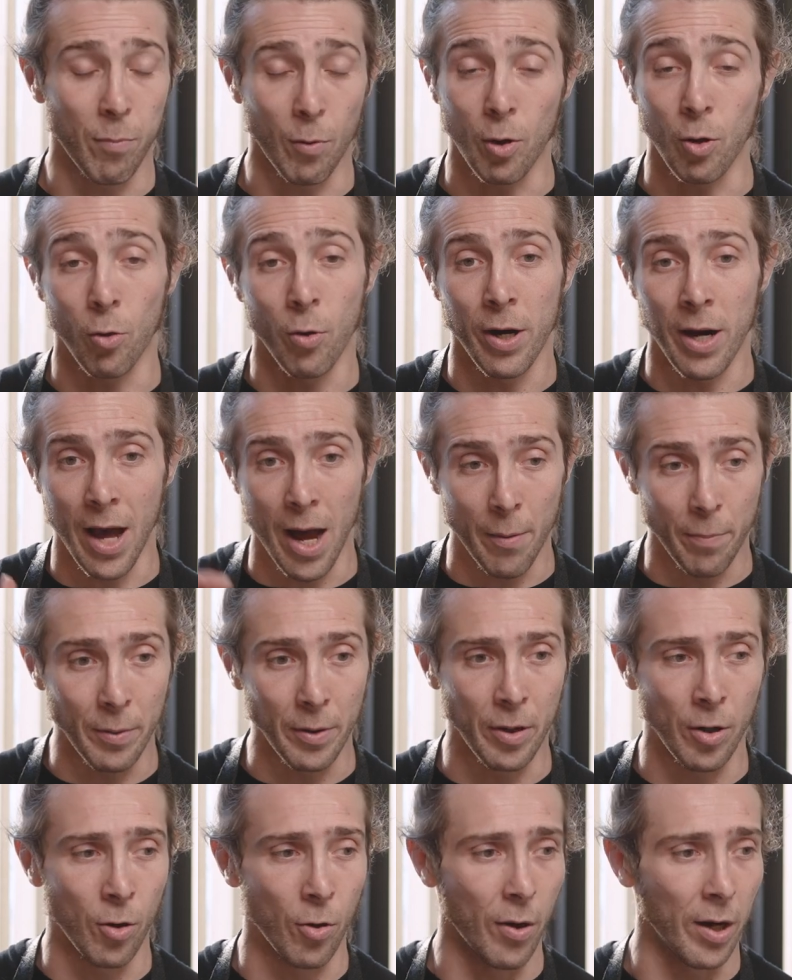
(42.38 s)
Growing up,
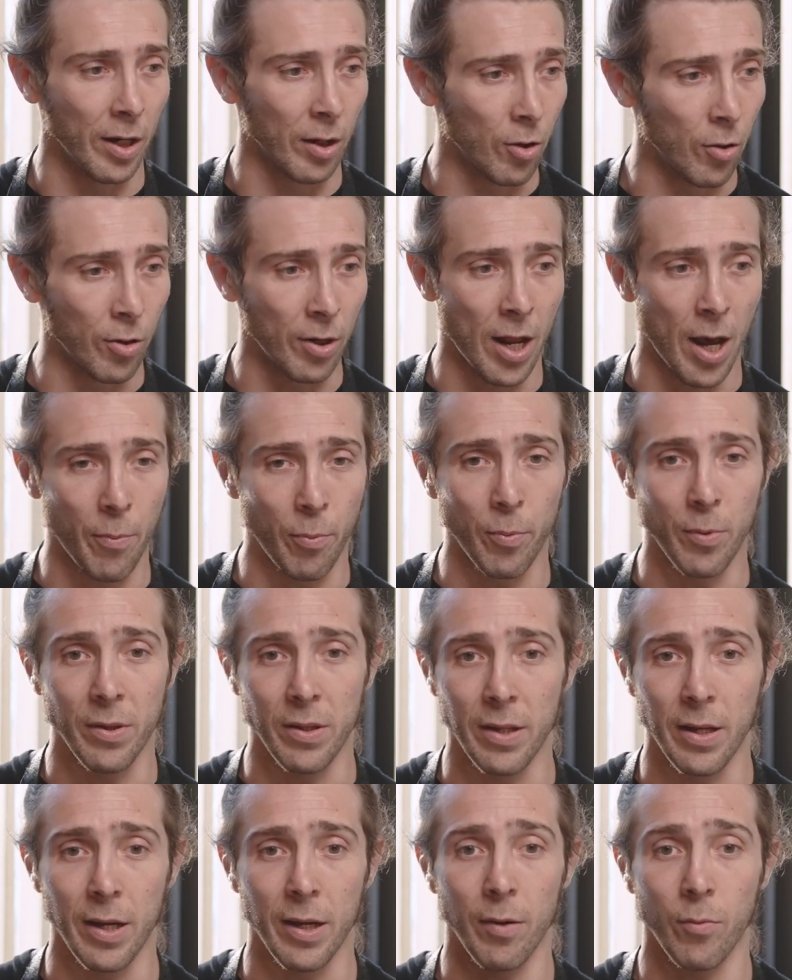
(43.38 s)
you know, and going up with
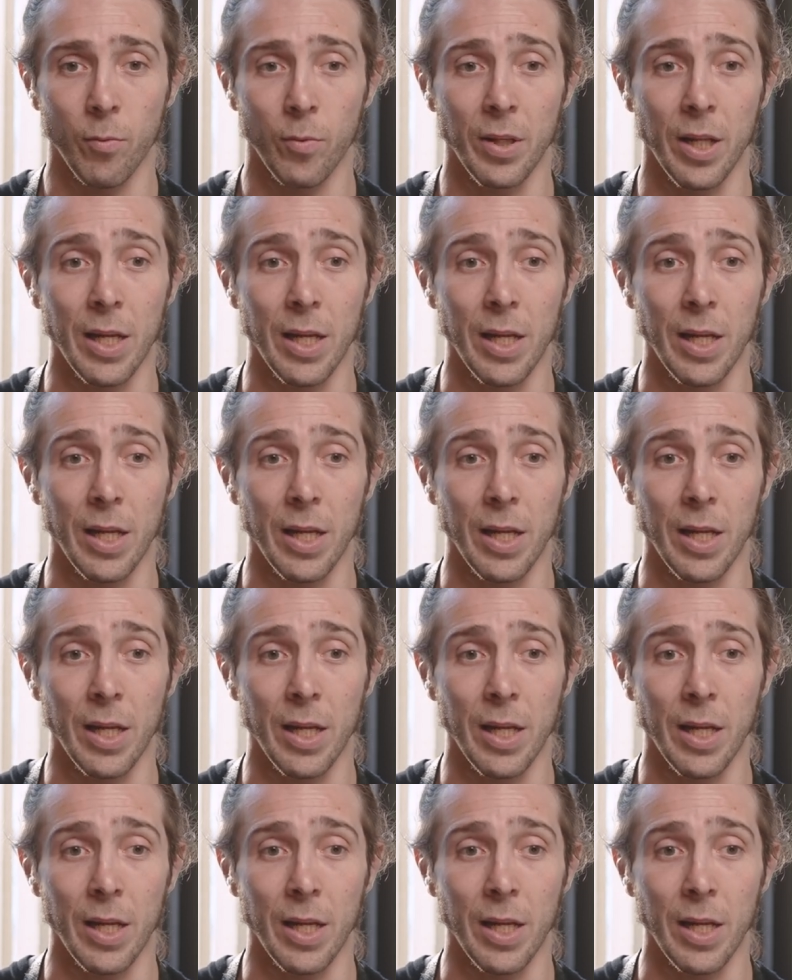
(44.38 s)
the